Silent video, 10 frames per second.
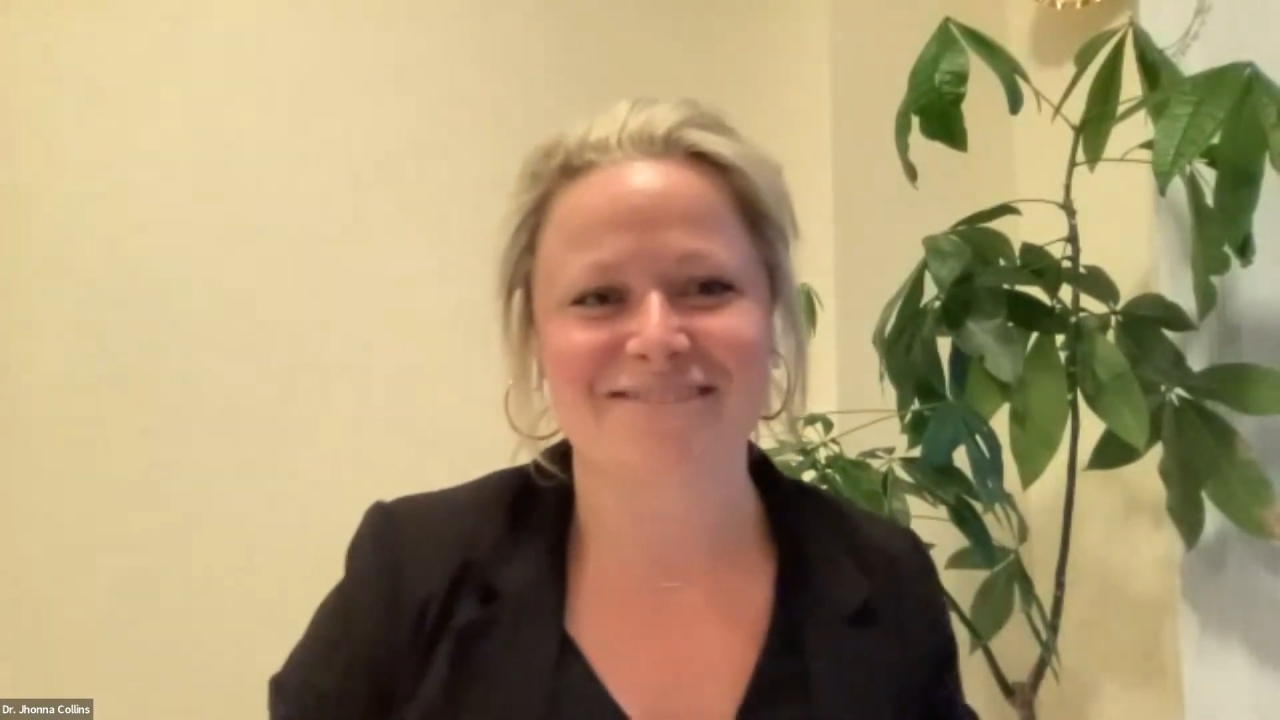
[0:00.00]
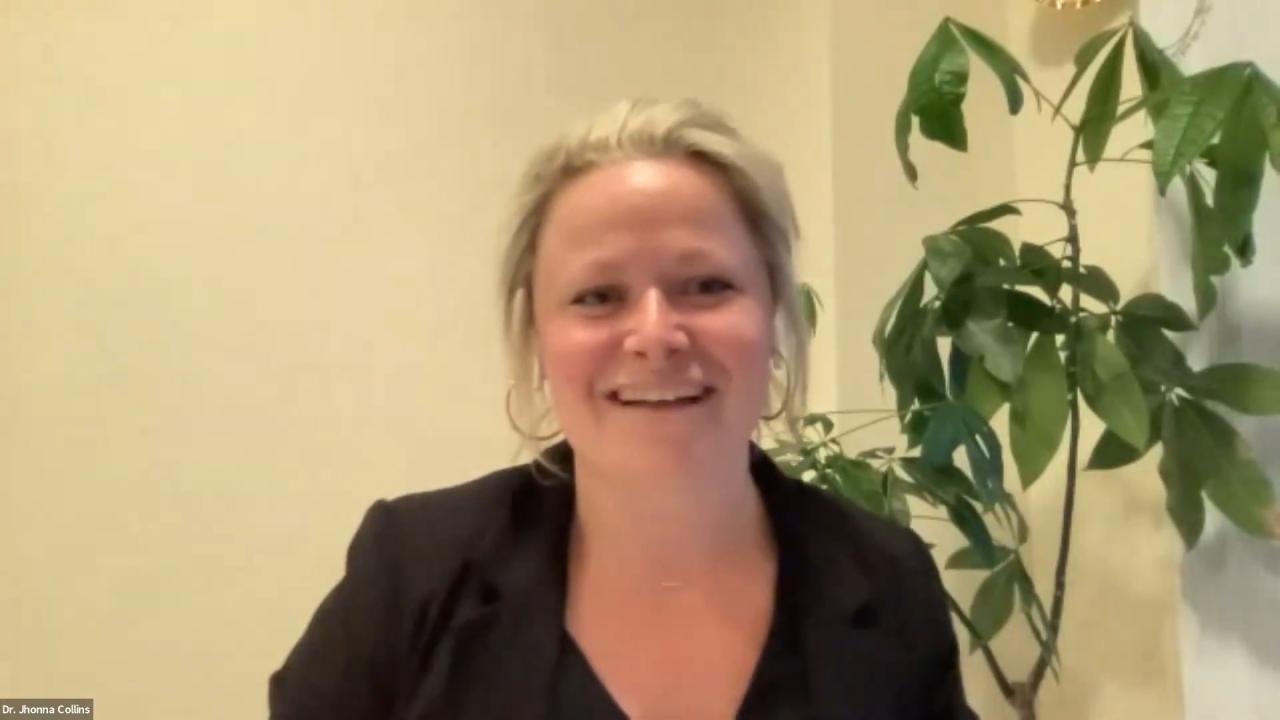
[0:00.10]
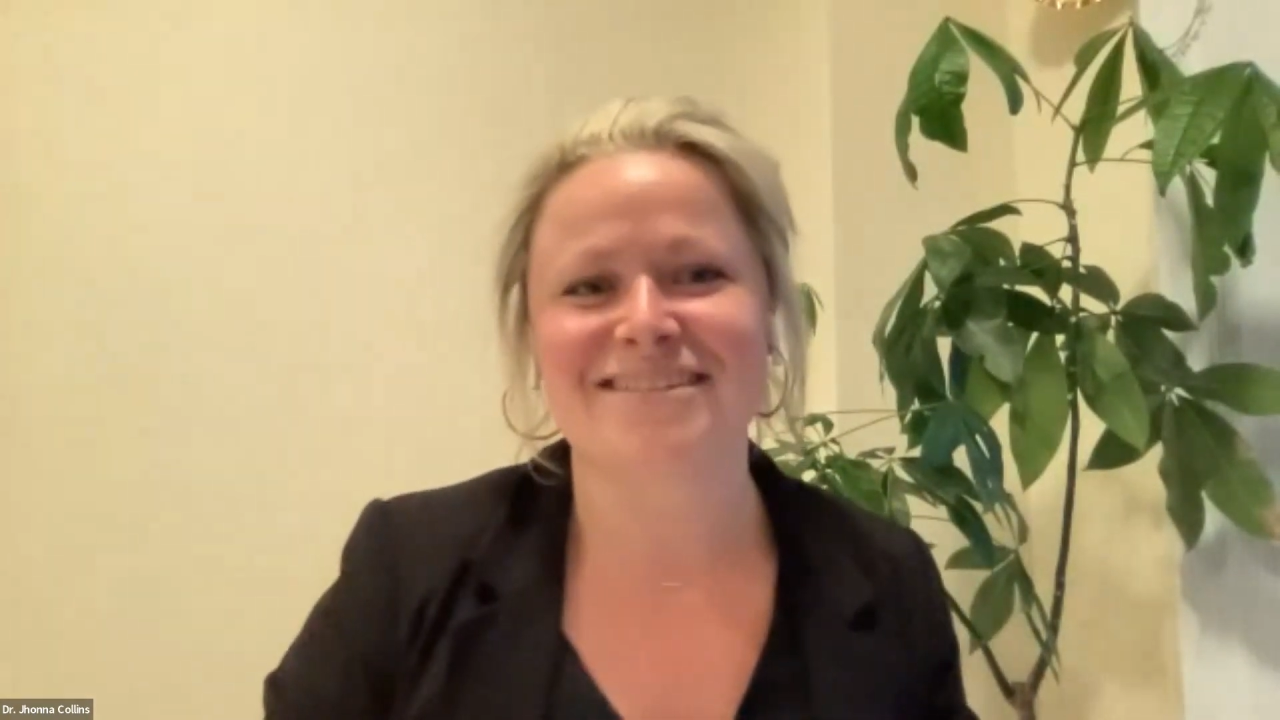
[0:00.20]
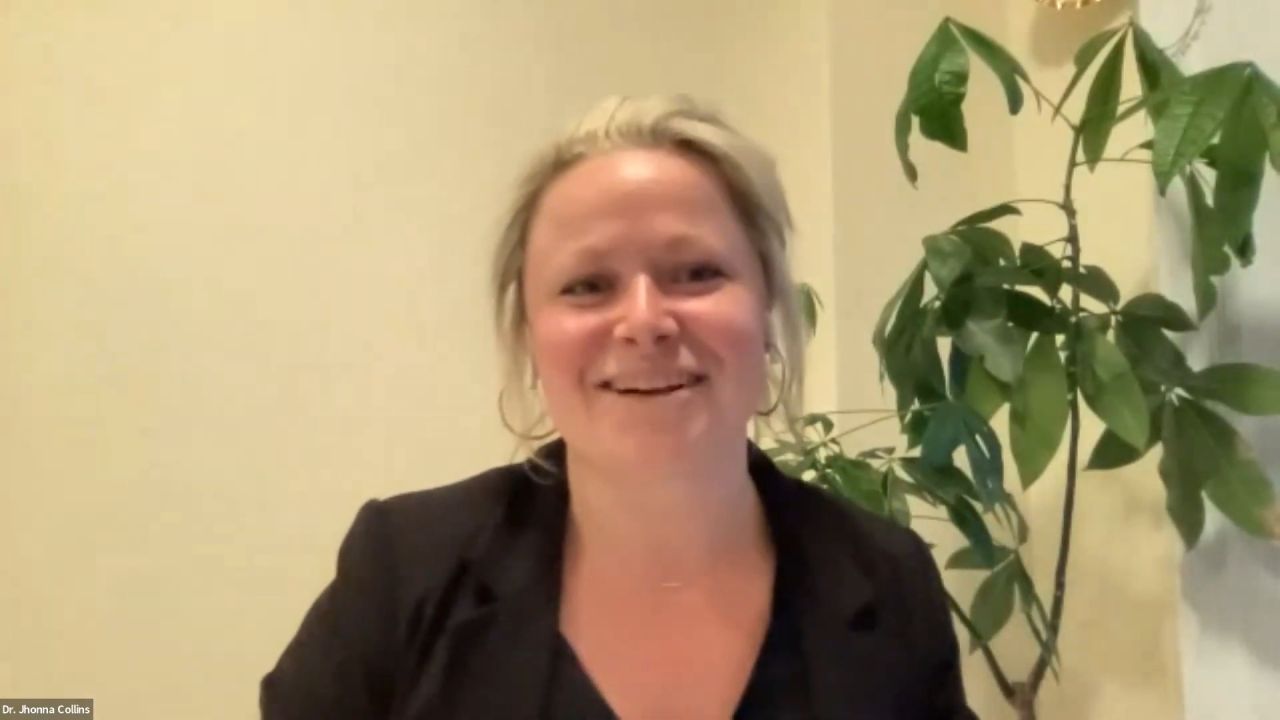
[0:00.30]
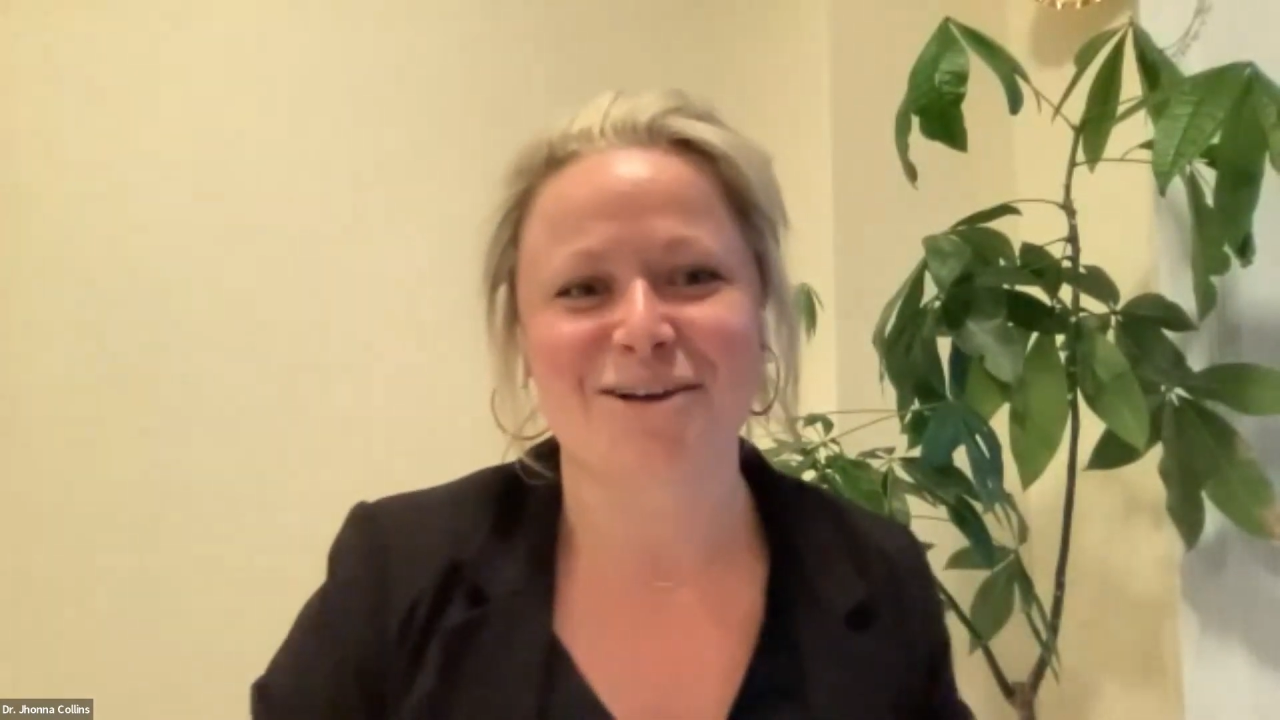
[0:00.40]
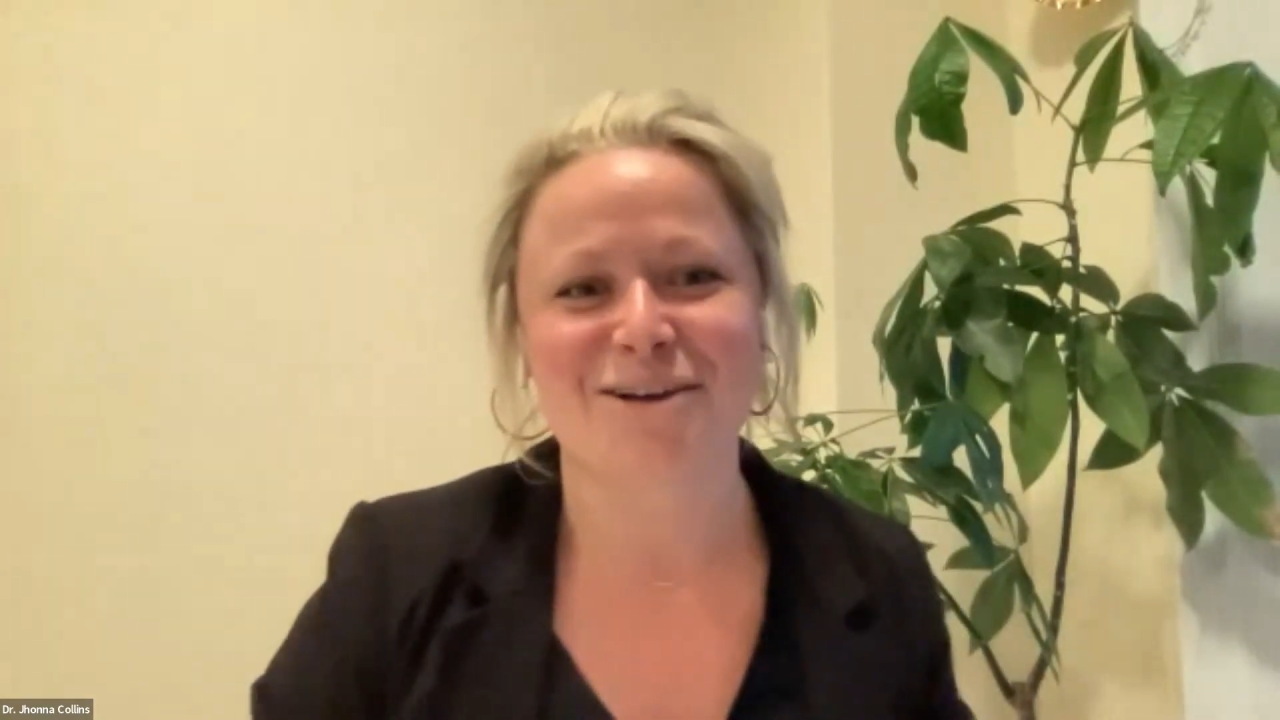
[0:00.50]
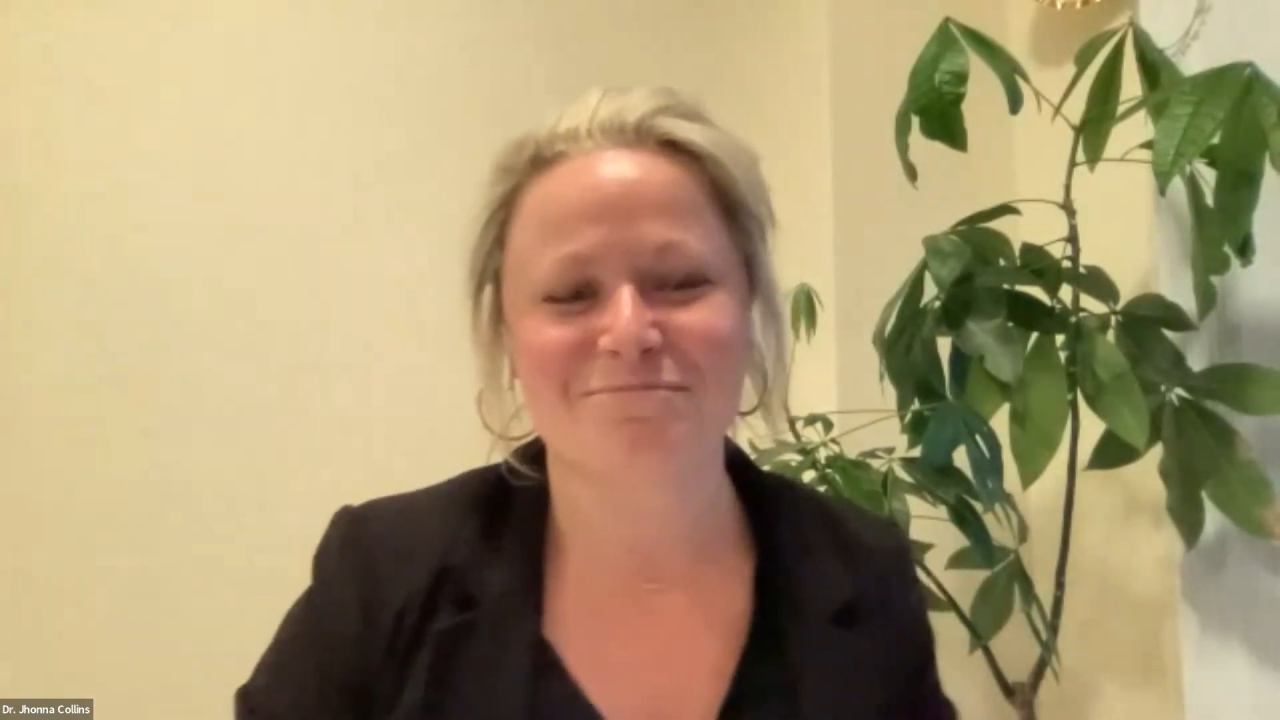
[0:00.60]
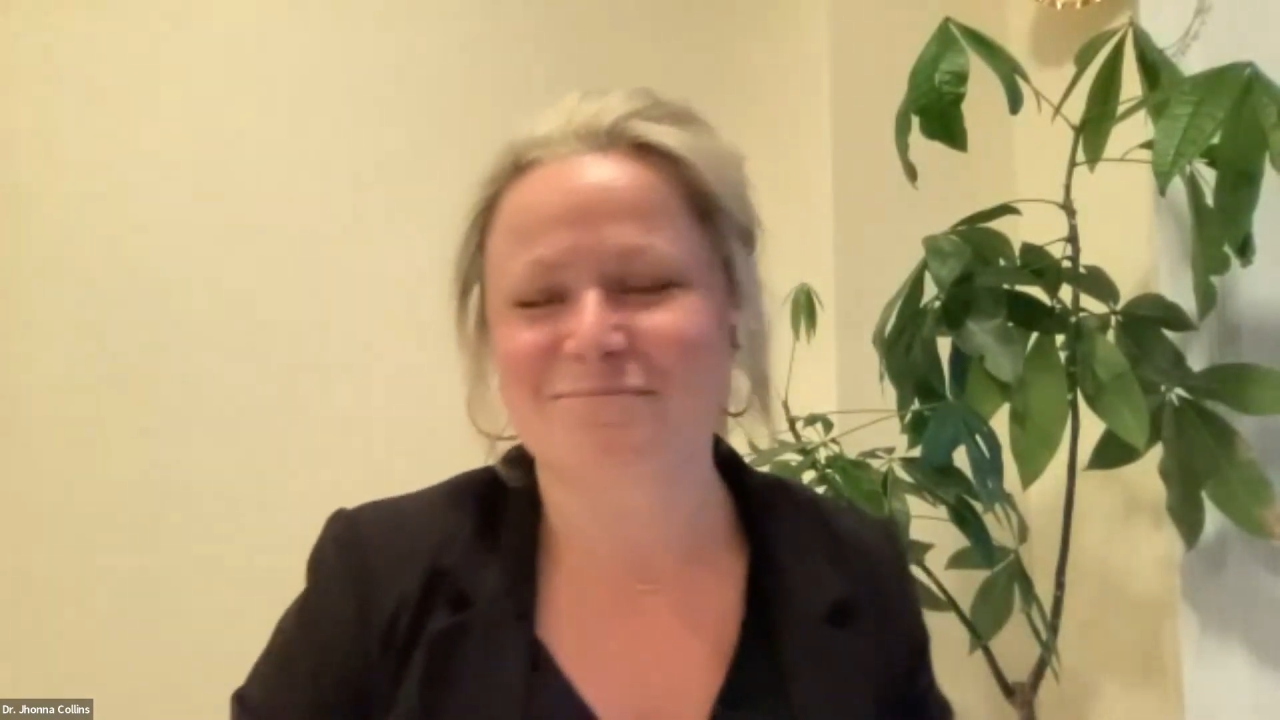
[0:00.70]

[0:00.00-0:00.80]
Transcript: rest stop,